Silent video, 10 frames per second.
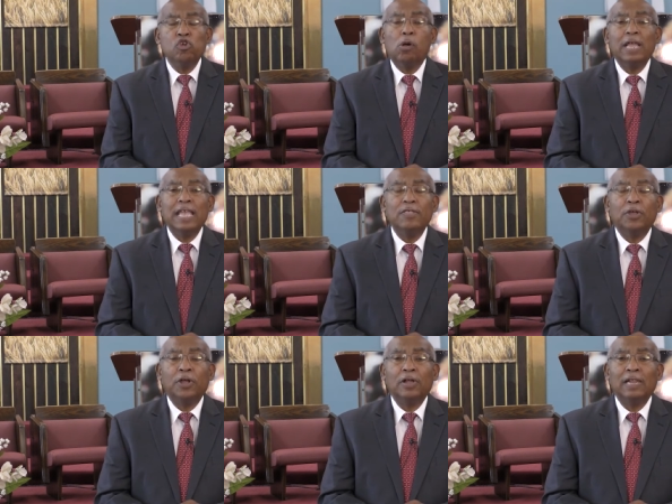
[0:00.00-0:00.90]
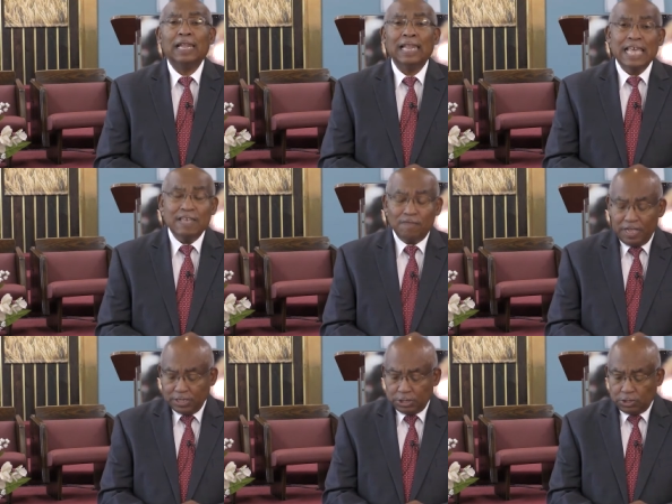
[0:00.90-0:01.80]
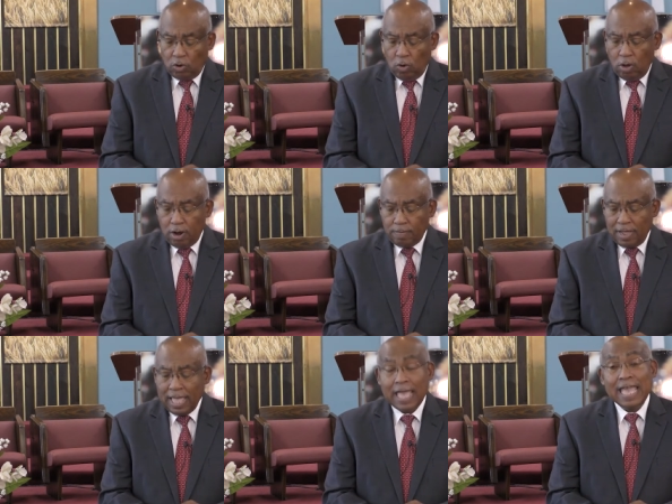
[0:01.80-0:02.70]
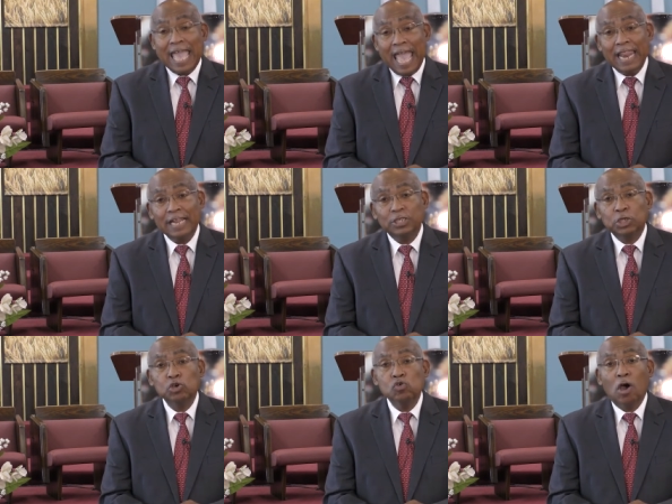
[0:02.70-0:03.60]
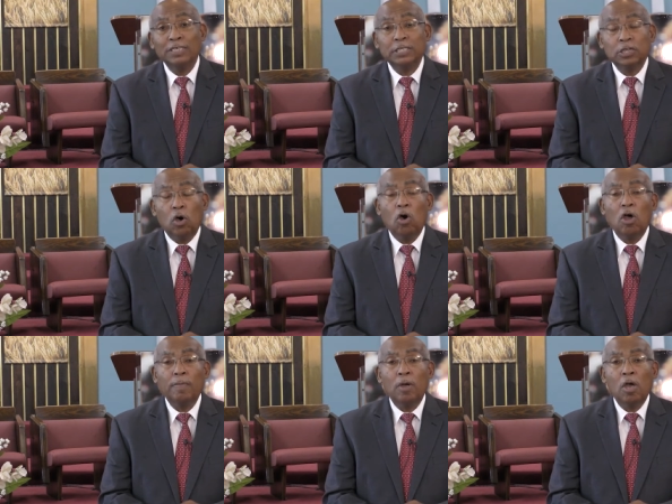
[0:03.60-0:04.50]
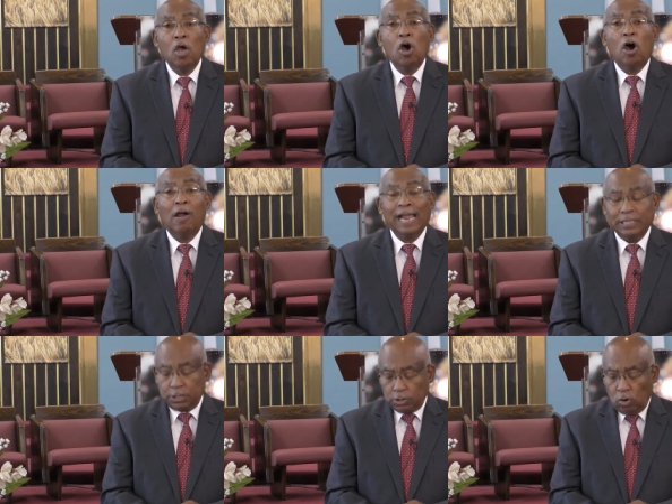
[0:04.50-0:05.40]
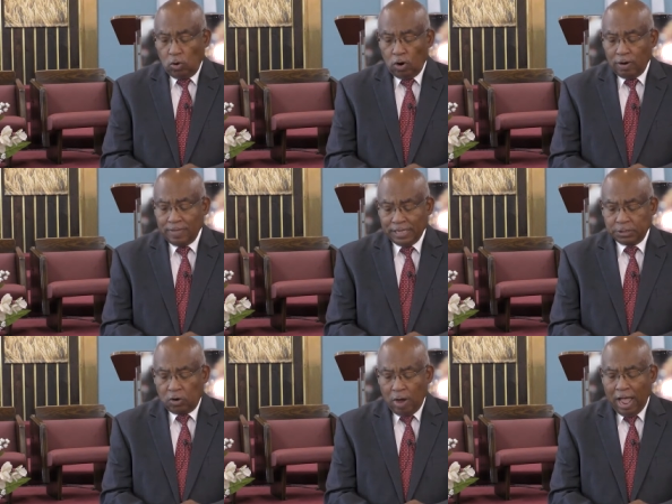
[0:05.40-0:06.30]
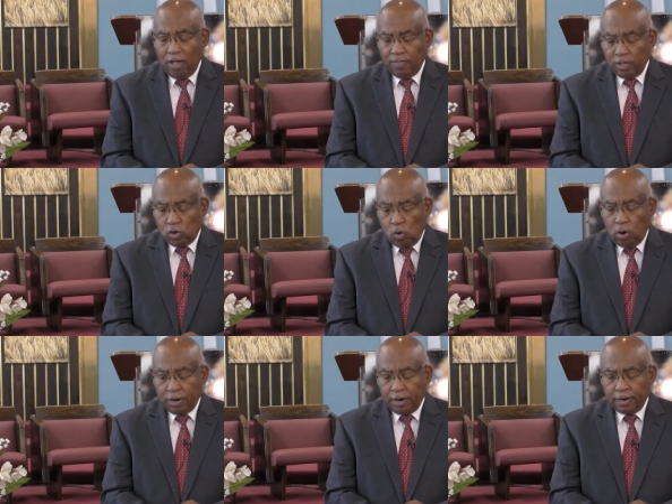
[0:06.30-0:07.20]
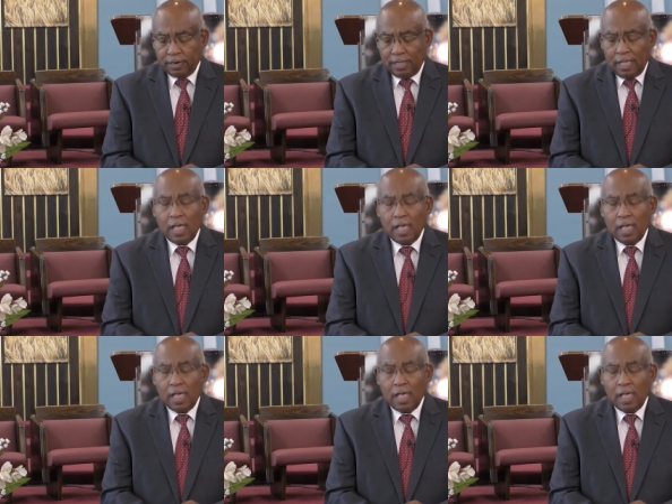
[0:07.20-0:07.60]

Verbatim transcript: You are either leaving a storm, headed to a storm, or a storm is around the corner.